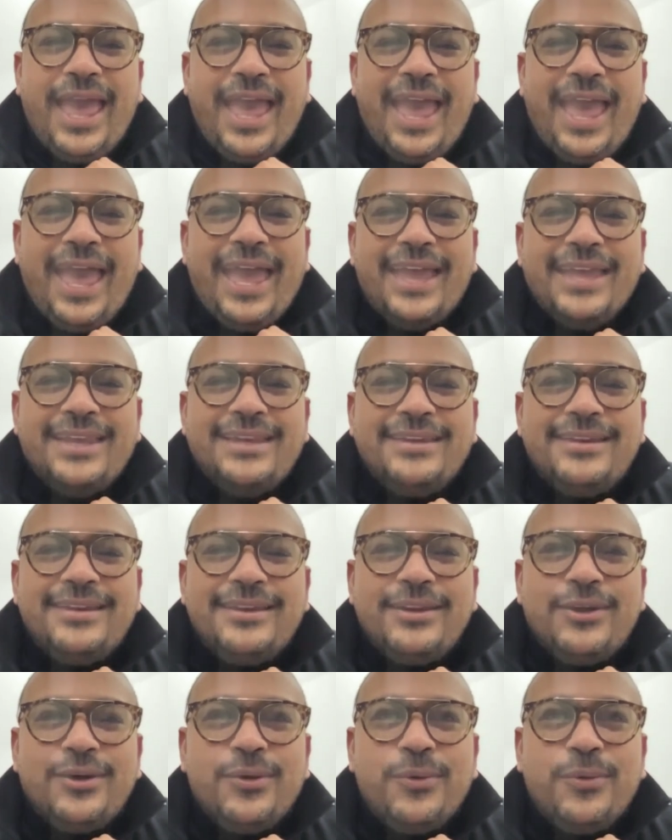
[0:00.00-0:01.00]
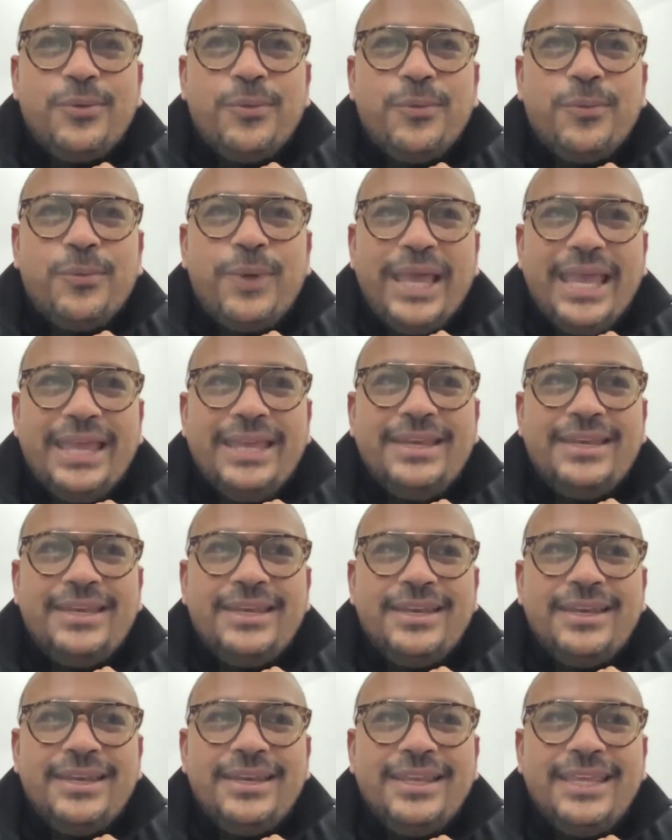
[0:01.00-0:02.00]
And
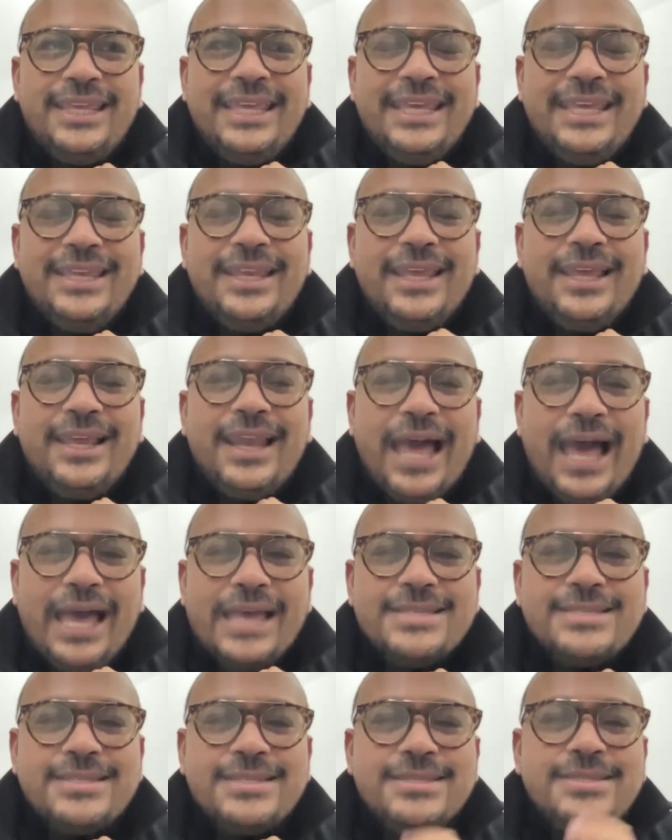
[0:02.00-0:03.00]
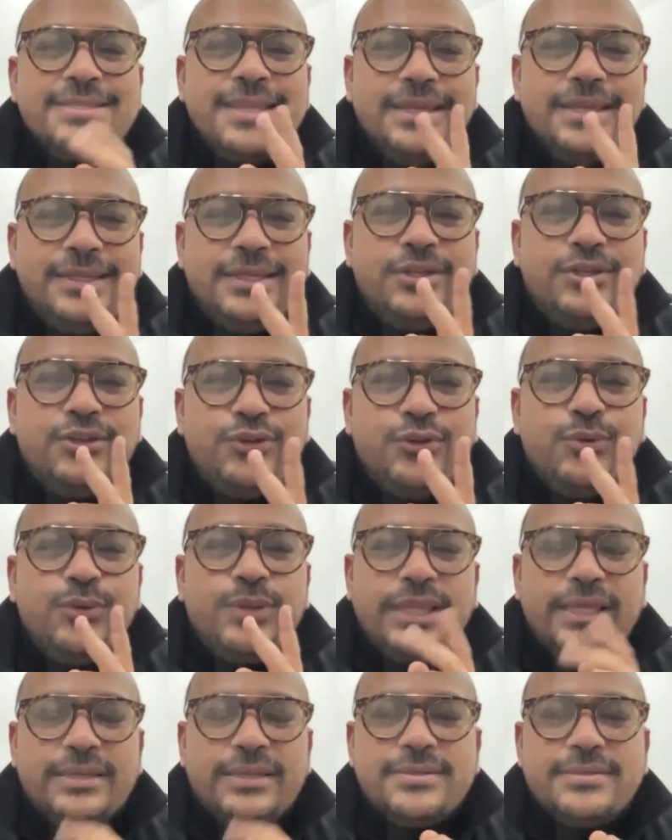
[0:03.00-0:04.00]
when he realized this, they did two
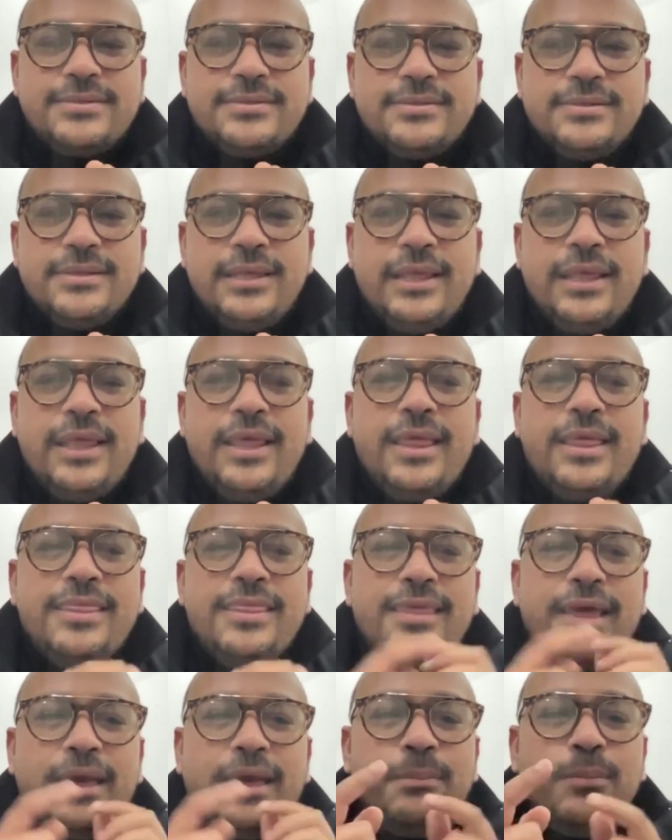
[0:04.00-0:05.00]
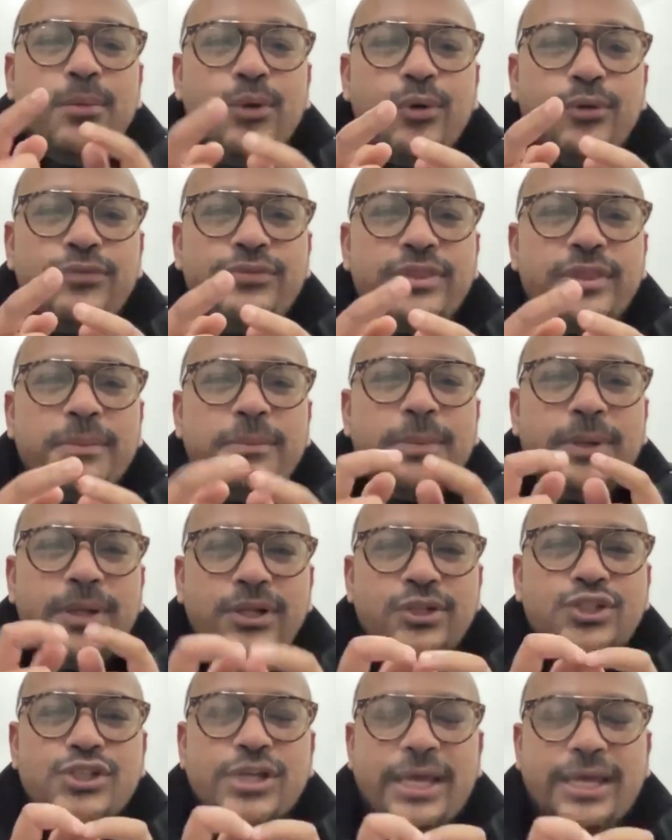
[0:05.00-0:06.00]
things. They moved the
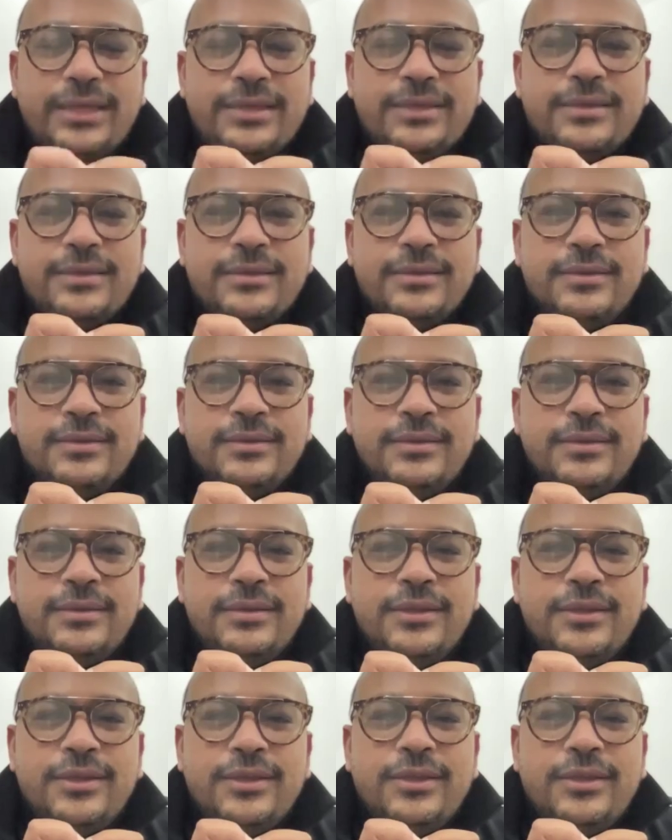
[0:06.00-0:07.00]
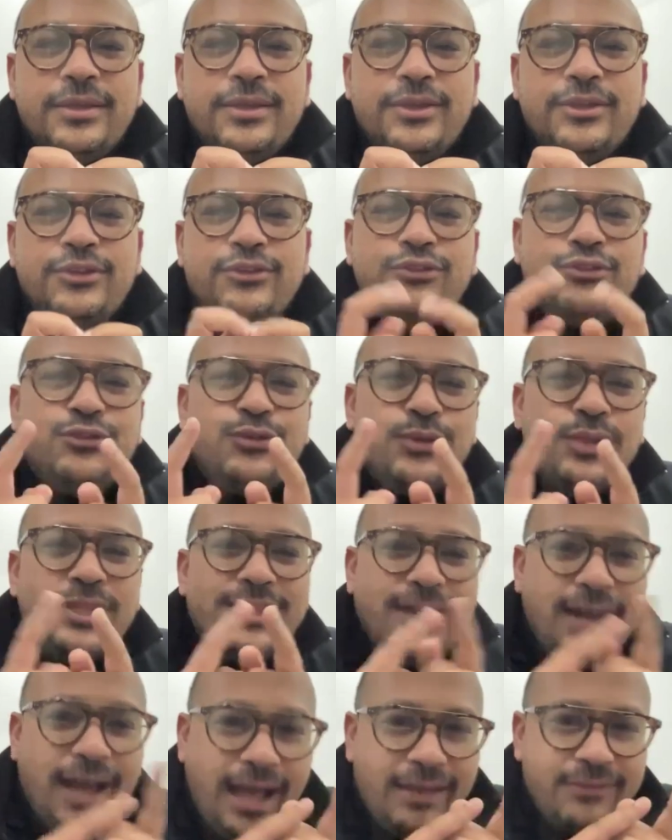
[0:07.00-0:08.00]
milkshake to the
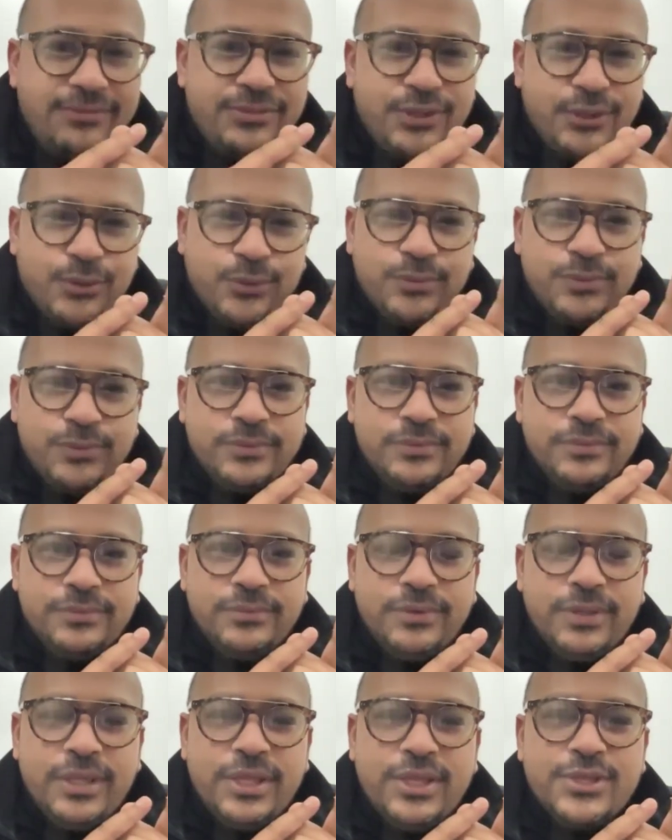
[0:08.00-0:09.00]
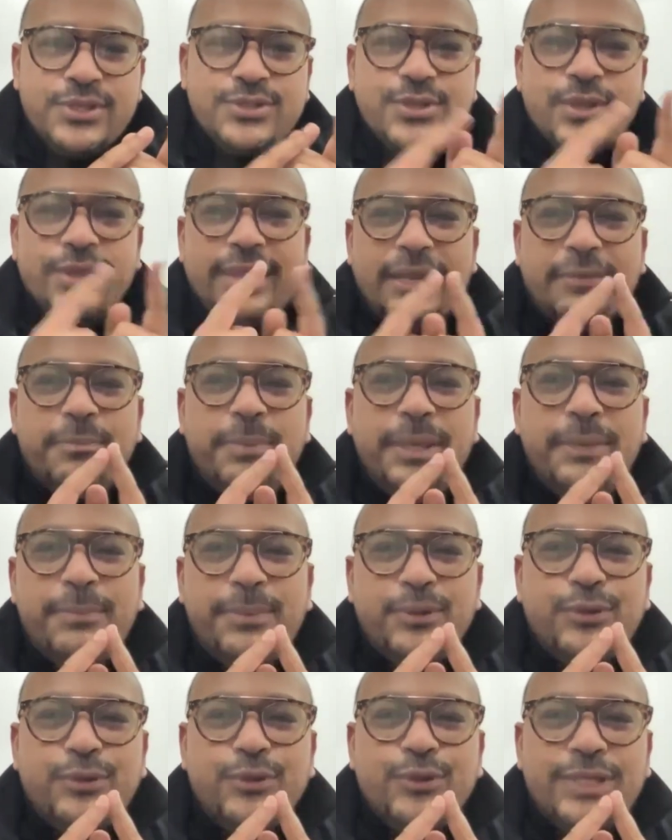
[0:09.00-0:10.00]
drive-through so that
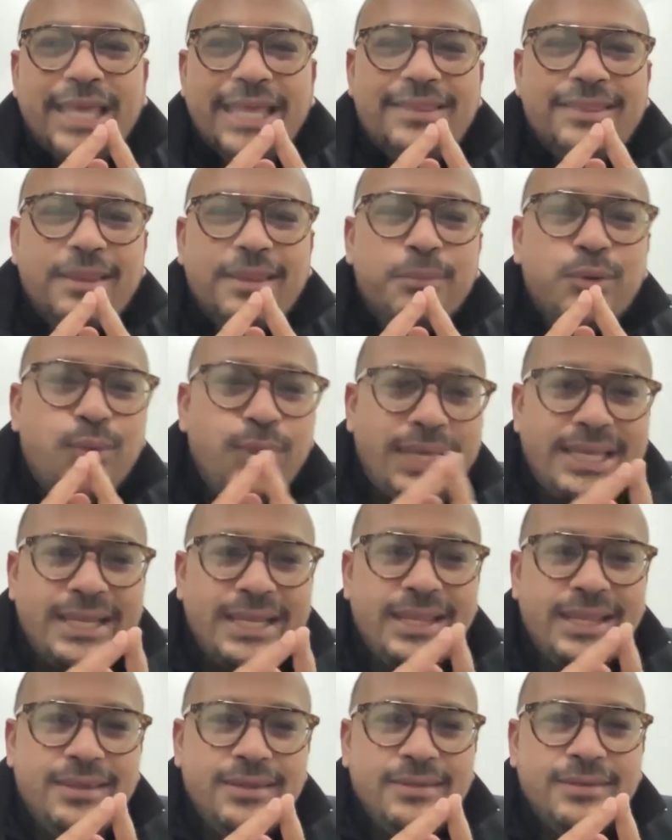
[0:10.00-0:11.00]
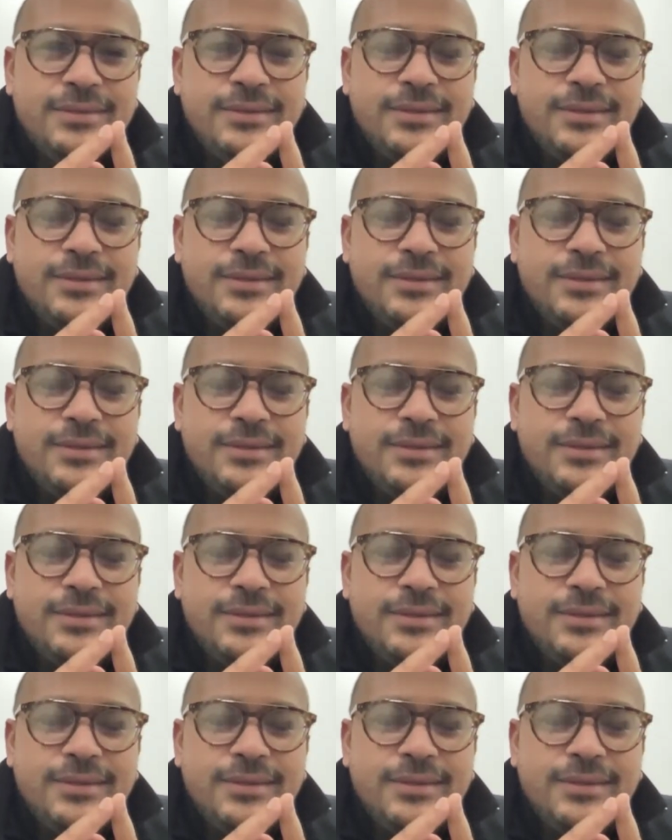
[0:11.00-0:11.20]
people could get them quickly